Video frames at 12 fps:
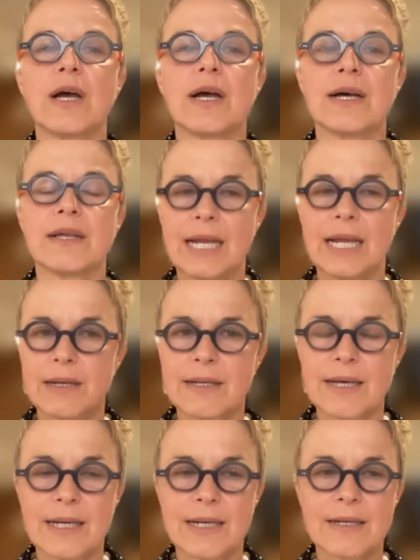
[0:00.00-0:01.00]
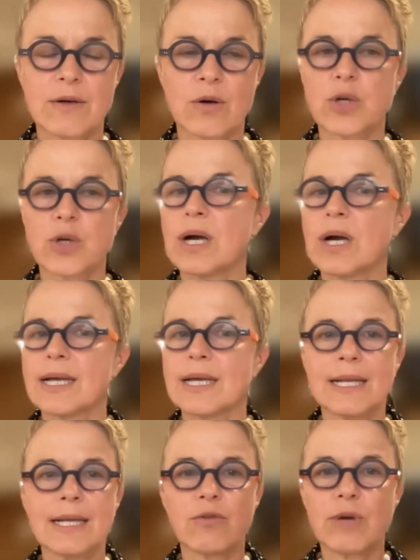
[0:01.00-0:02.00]
or you are
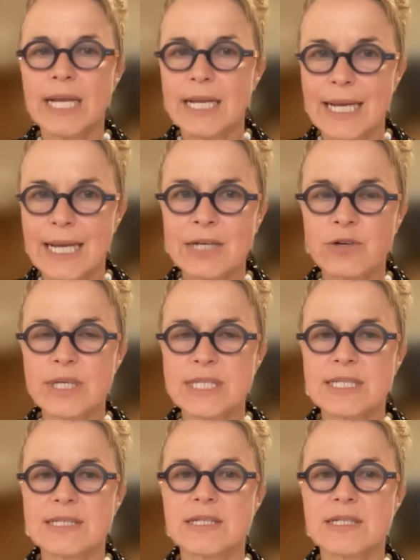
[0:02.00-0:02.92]
in an at-risk